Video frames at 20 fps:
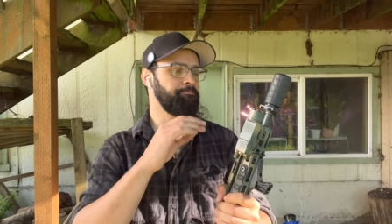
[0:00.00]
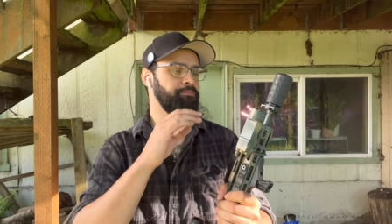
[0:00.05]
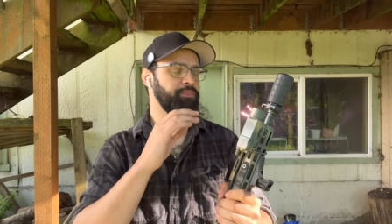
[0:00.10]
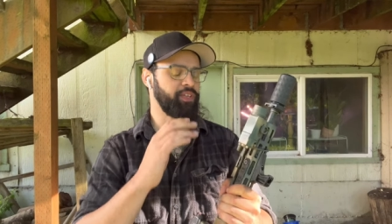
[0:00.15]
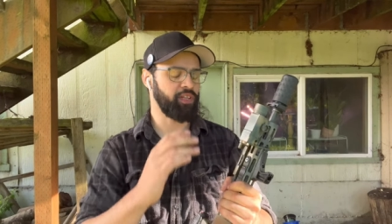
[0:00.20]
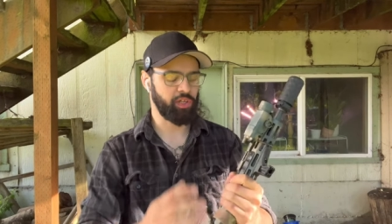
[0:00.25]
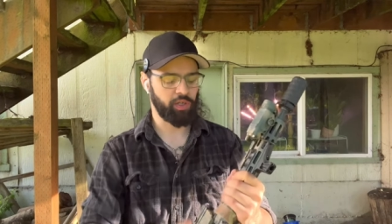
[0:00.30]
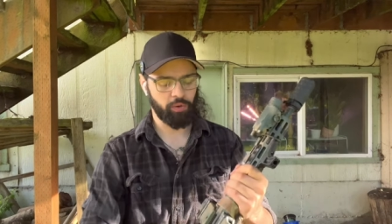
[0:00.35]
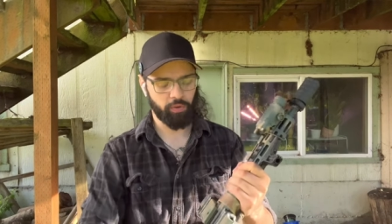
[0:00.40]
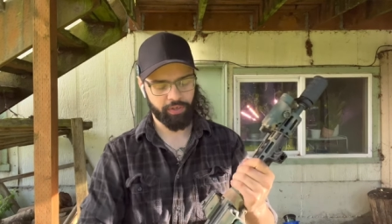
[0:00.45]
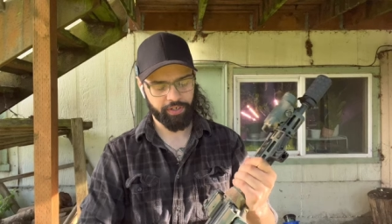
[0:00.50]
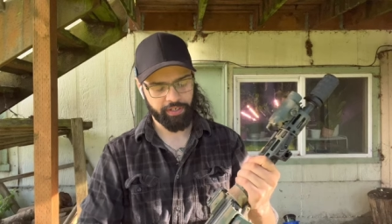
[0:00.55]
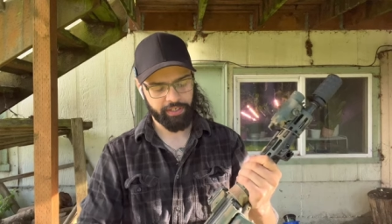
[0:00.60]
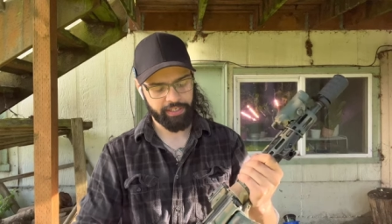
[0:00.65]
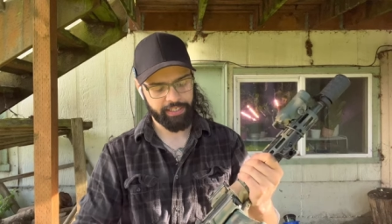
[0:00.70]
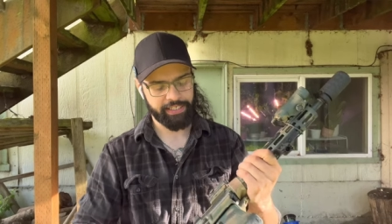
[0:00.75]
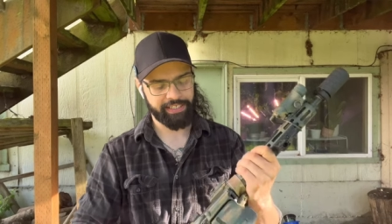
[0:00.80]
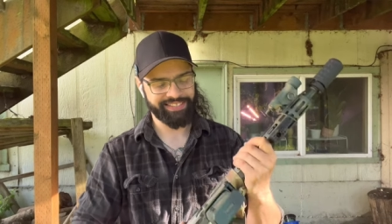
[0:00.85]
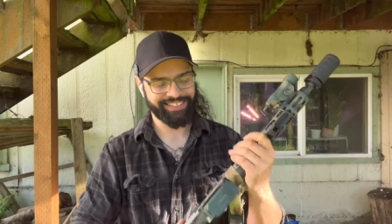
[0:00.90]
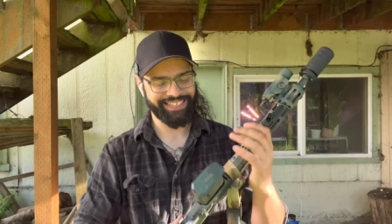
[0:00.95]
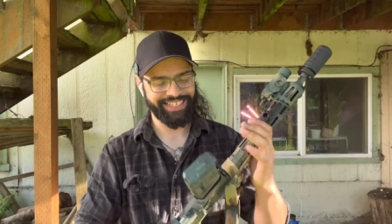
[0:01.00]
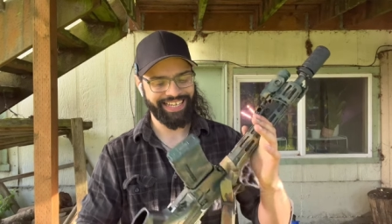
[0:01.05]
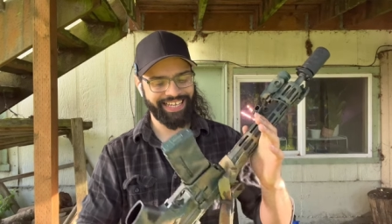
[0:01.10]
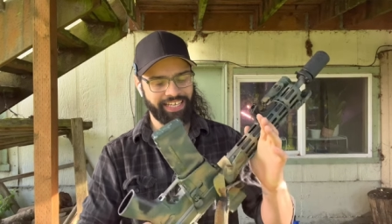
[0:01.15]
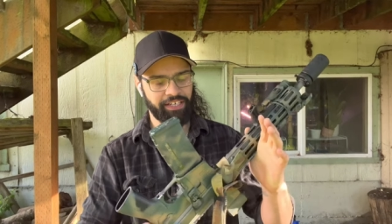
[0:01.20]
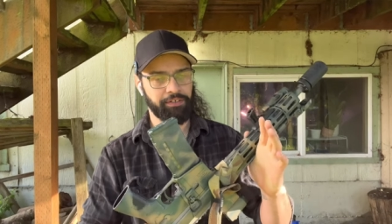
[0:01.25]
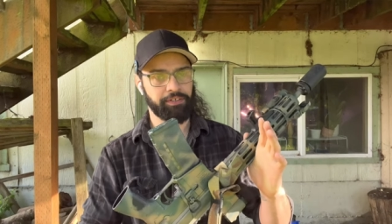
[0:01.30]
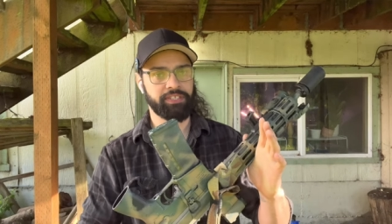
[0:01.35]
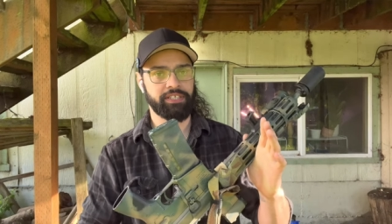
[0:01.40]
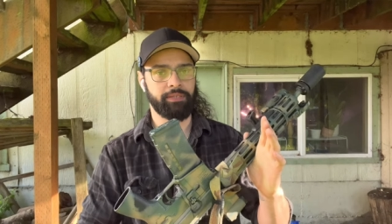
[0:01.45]
The lower is an
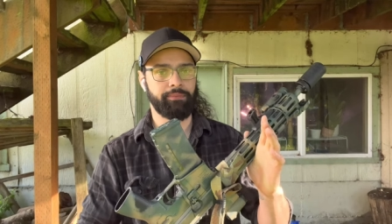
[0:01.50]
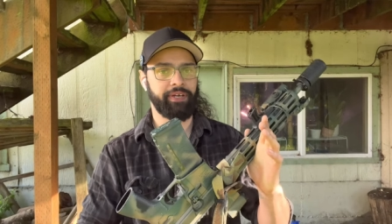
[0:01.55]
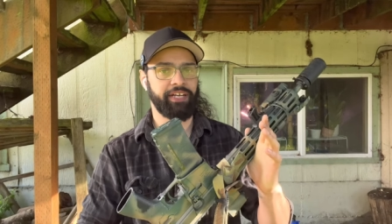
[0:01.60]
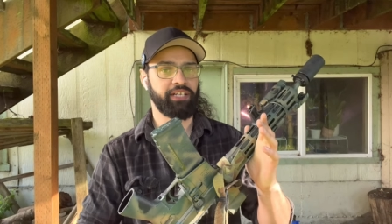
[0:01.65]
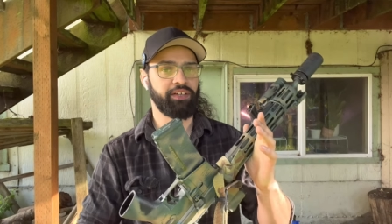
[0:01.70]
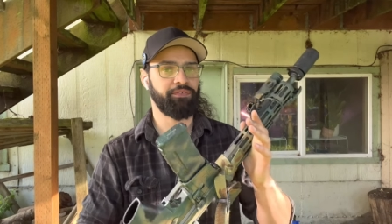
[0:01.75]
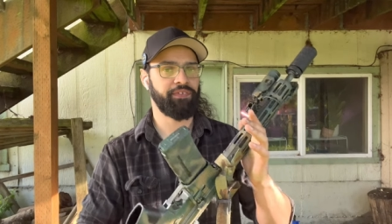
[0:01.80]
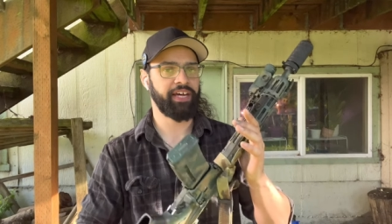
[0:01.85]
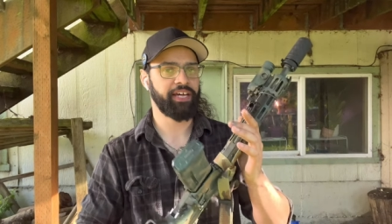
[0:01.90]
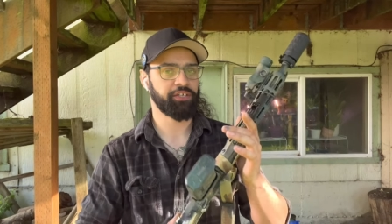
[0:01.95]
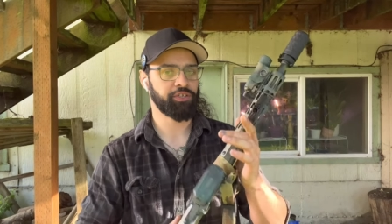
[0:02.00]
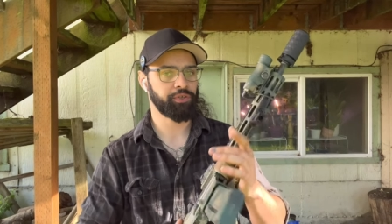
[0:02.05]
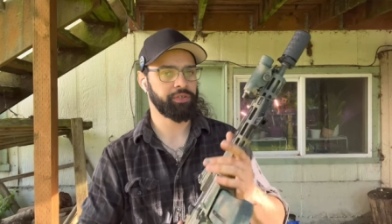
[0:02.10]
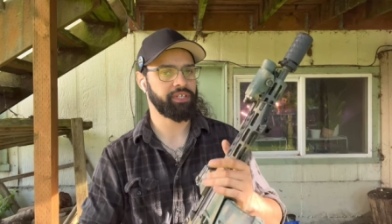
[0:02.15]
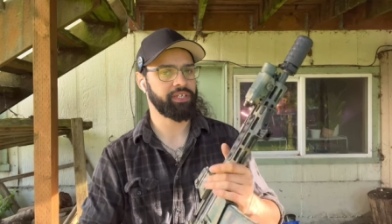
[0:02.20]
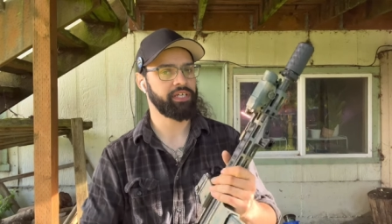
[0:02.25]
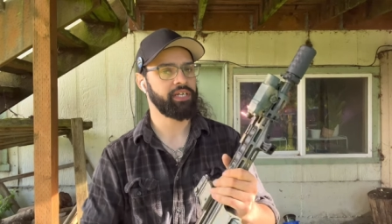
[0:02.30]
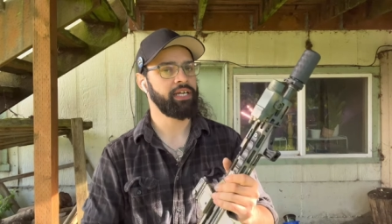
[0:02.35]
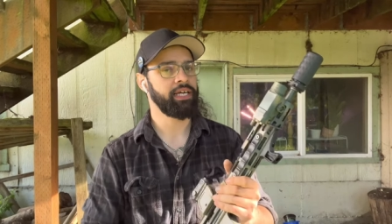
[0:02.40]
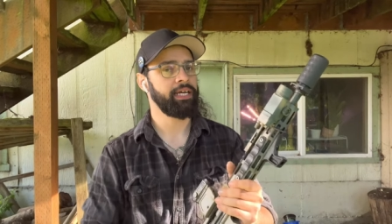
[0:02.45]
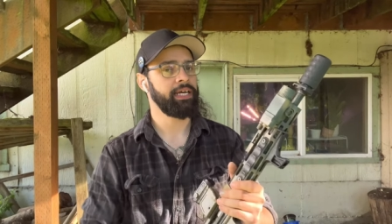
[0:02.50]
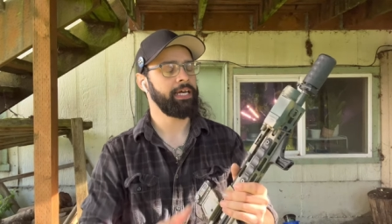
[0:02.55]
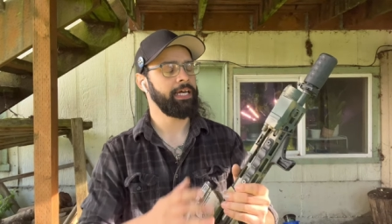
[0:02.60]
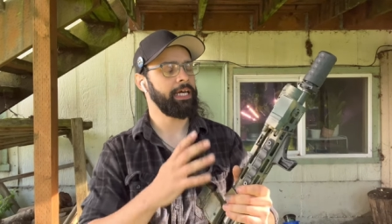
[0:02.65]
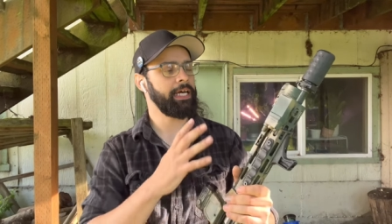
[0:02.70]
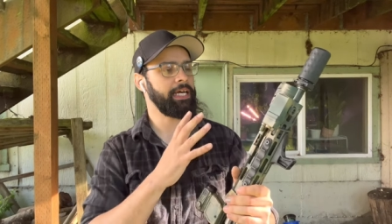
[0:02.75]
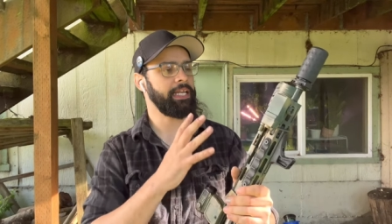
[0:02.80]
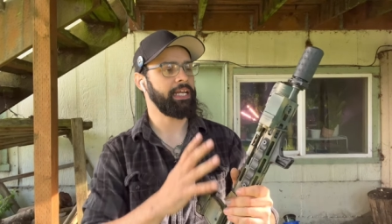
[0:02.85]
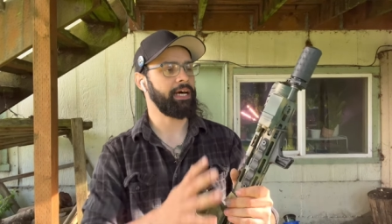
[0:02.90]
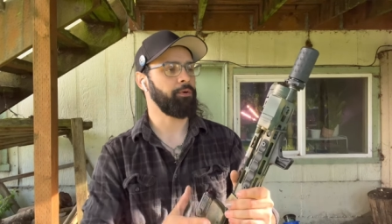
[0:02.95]
Anderson Manufacturing,
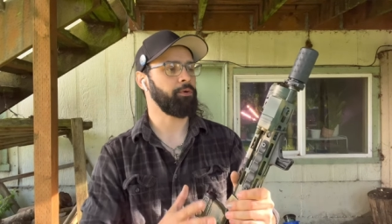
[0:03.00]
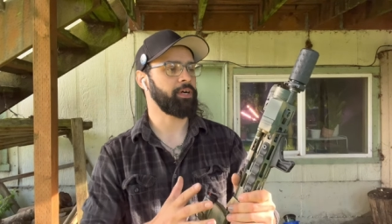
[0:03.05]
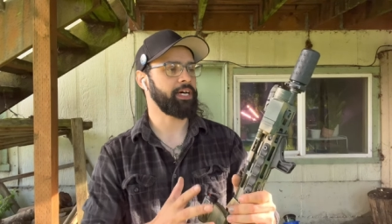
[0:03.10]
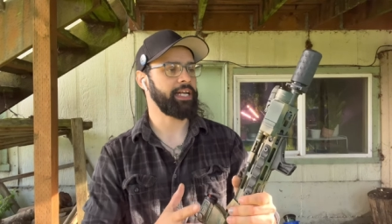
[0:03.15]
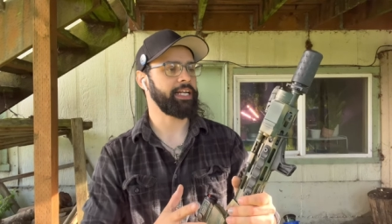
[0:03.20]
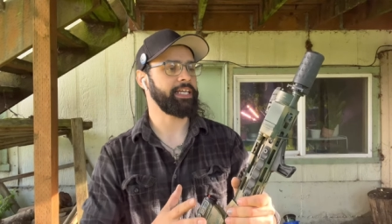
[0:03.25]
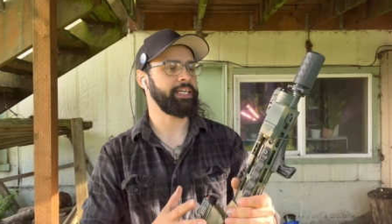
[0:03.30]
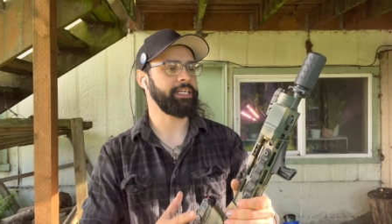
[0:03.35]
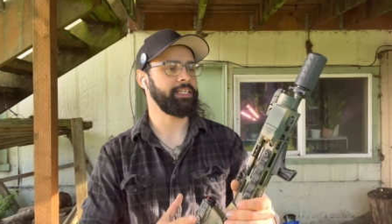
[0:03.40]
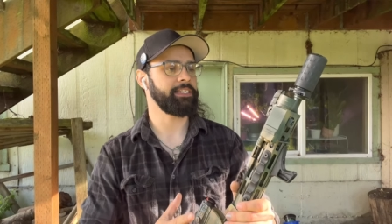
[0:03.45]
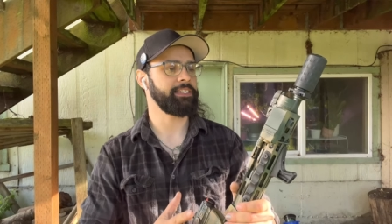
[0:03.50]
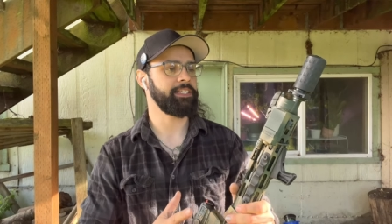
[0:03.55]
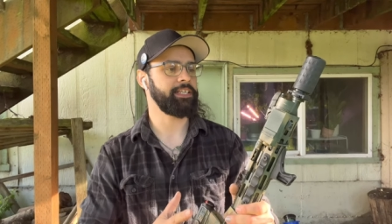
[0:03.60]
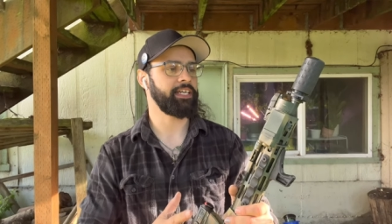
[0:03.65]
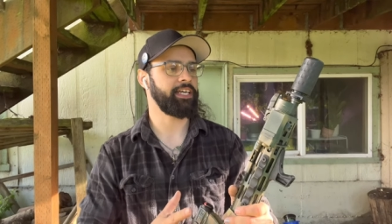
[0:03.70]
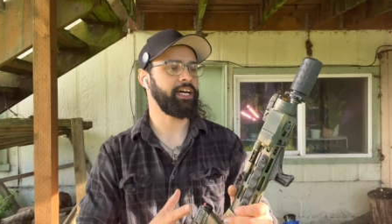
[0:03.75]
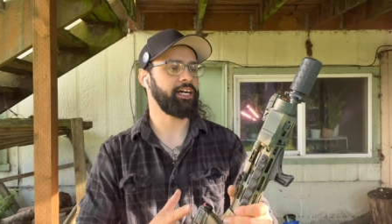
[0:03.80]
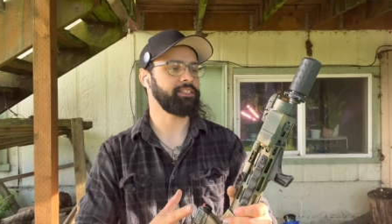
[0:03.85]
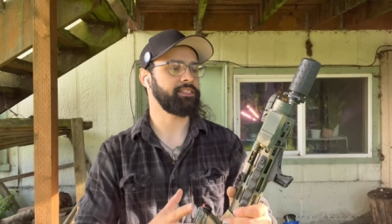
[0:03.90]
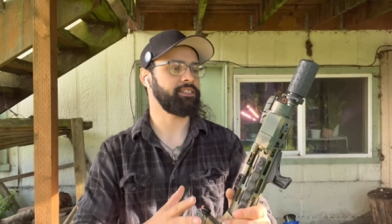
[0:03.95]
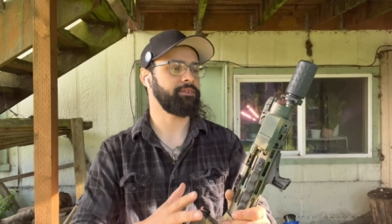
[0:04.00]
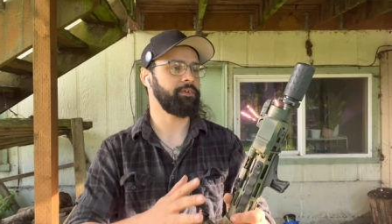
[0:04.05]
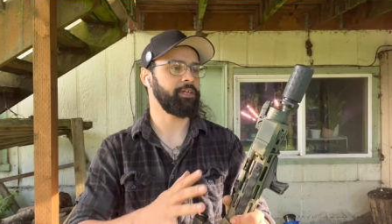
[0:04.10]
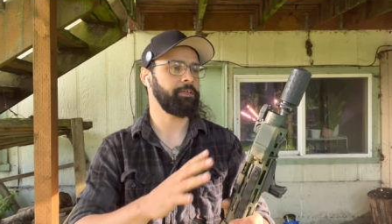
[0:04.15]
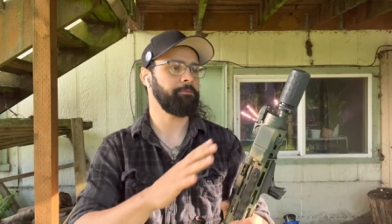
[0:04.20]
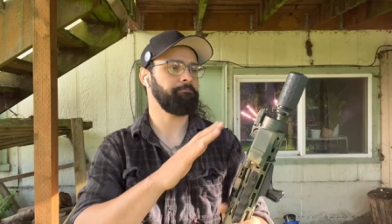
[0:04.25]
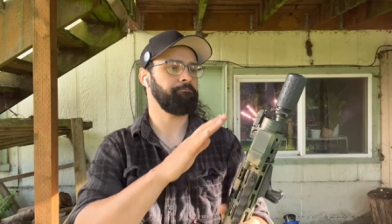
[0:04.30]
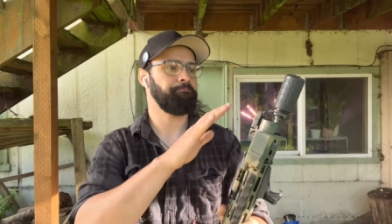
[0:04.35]
and now we'll kind of get into the guts of it.